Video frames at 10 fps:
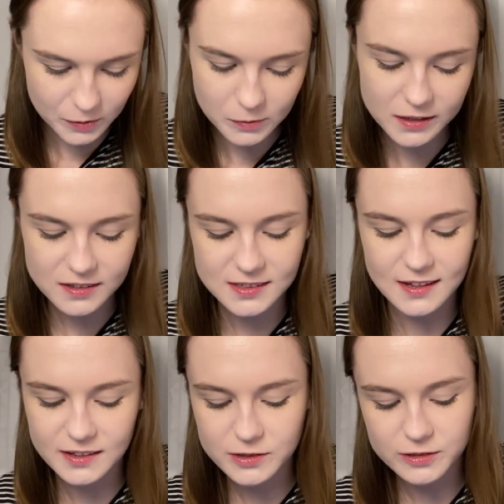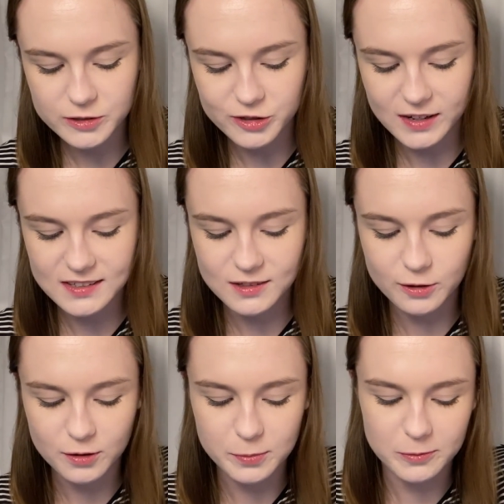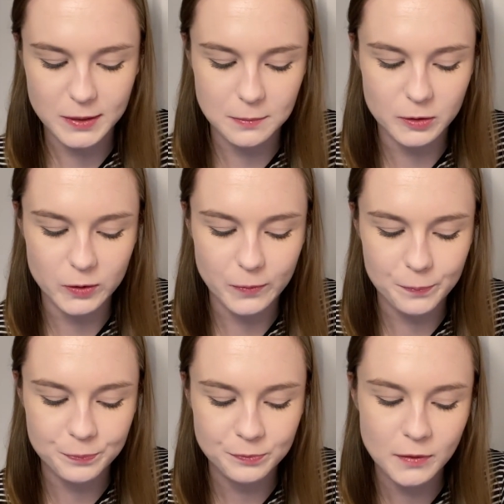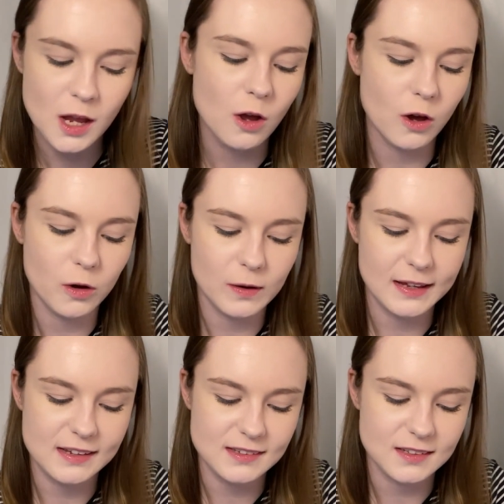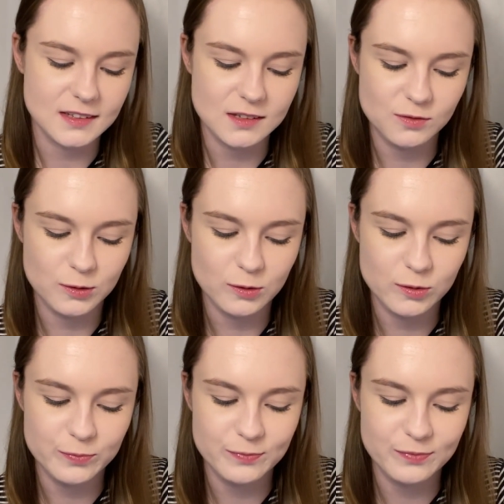What do you say to address a group of people? Oh, I guess this is for